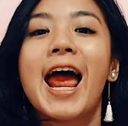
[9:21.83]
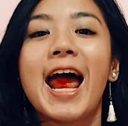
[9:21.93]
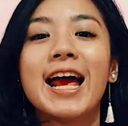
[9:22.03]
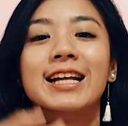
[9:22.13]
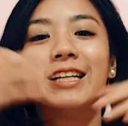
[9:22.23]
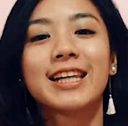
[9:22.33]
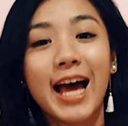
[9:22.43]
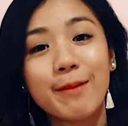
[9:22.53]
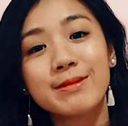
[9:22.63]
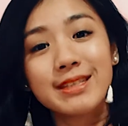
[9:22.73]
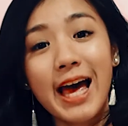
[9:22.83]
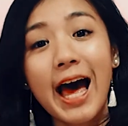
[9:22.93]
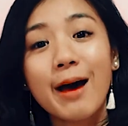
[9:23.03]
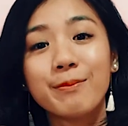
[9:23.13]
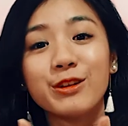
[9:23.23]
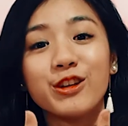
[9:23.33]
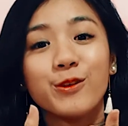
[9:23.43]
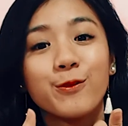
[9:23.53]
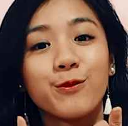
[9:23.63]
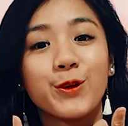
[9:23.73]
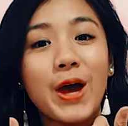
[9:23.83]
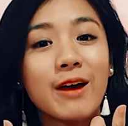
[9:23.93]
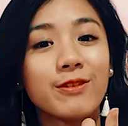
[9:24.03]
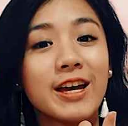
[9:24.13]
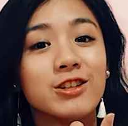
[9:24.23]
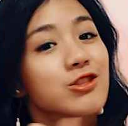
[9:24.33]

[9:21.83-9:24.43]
and thumbs up if you have